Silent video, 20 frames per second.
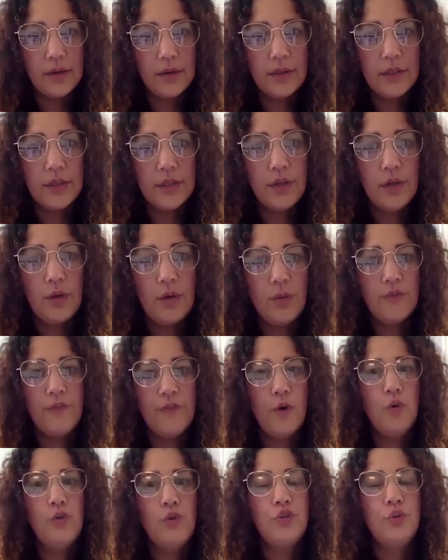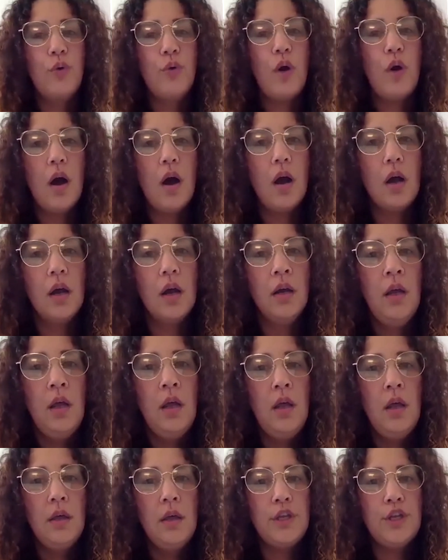The folks who are,
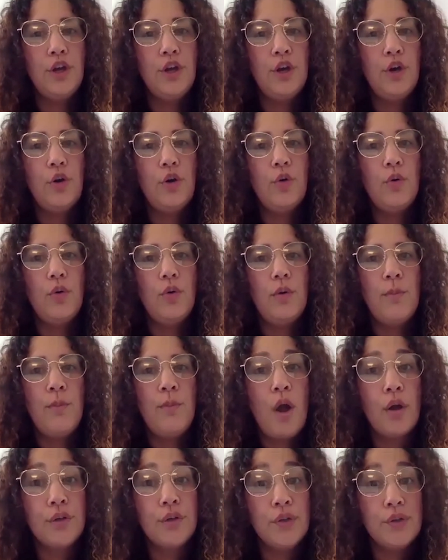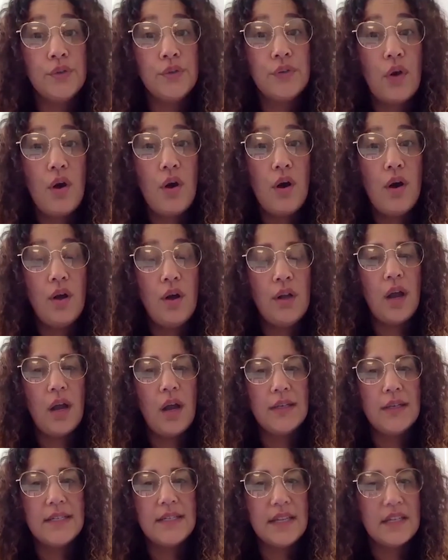partners on
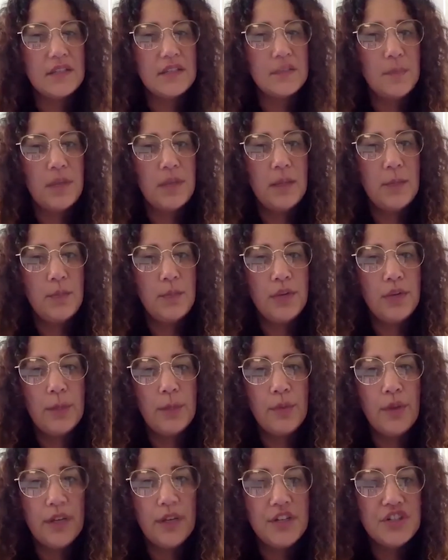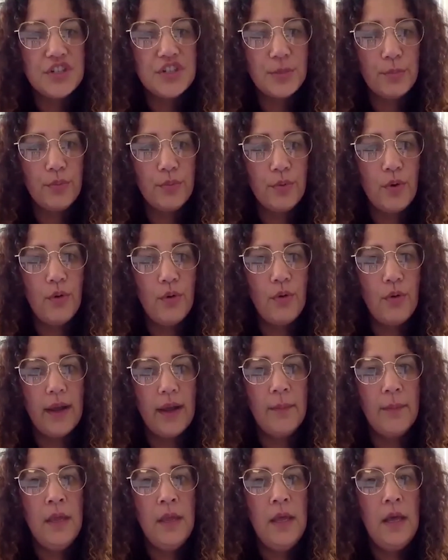DSP pre-apprenticeship
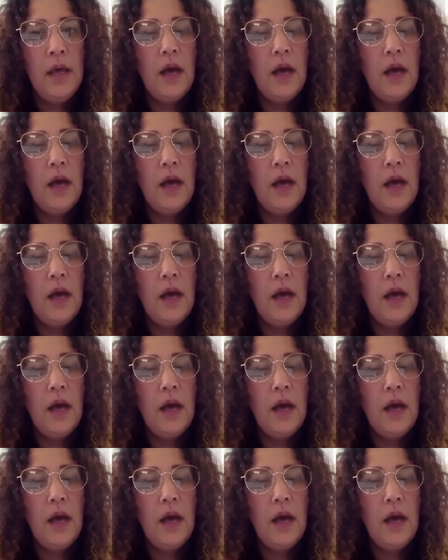program,